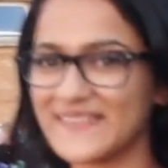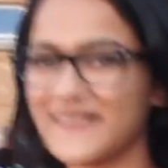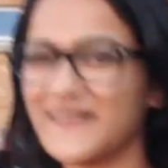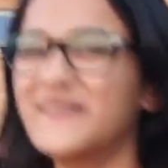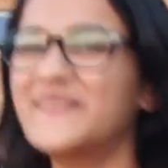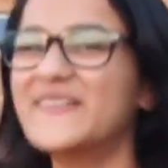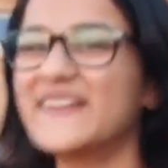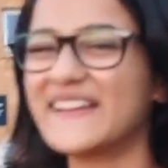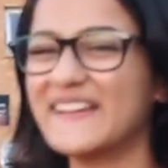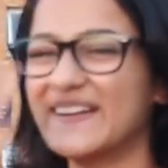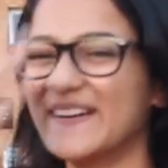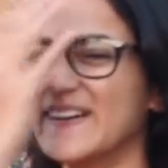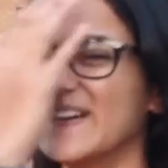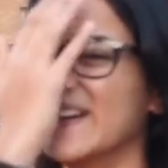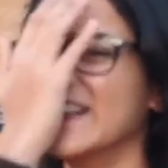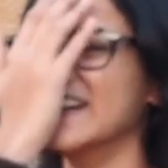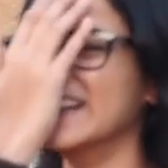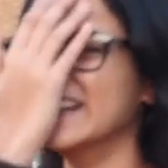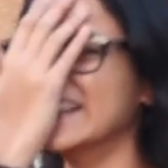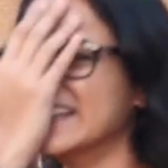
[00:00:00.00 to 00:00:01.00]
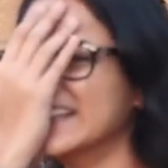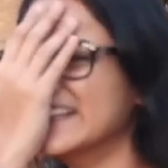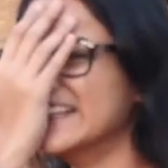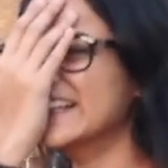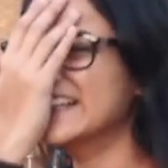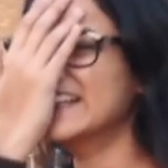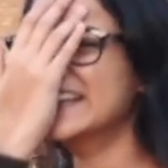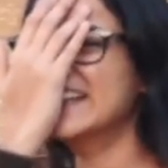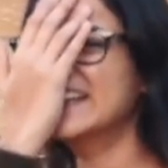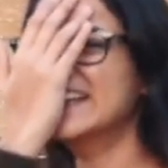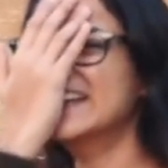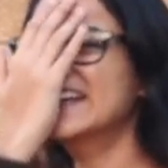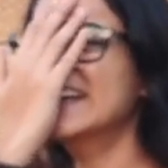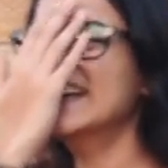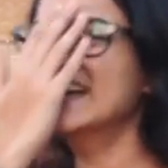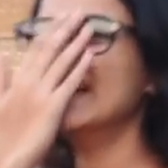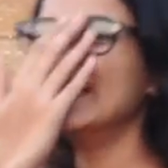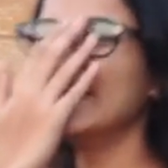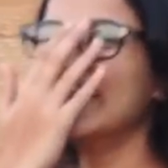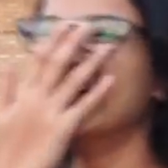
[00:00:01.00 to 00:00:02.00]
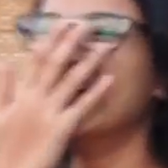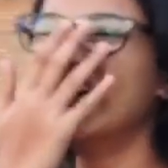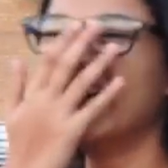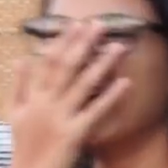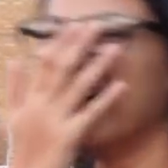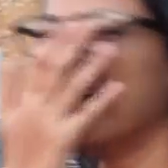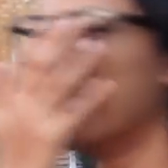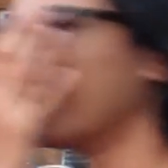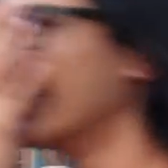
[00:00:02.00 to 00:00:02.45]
Oh my god. No, you are.